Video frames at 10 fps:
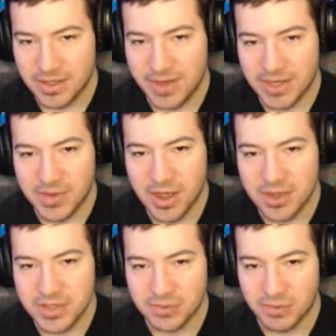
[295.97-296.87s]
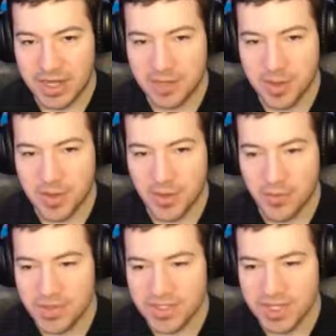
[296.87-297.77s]
The fact we got all this random and
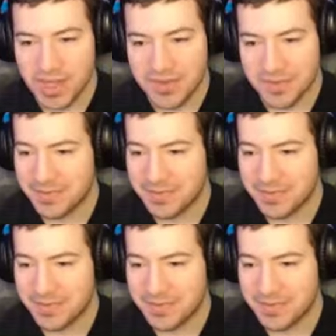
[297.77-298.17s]
goofy stuff,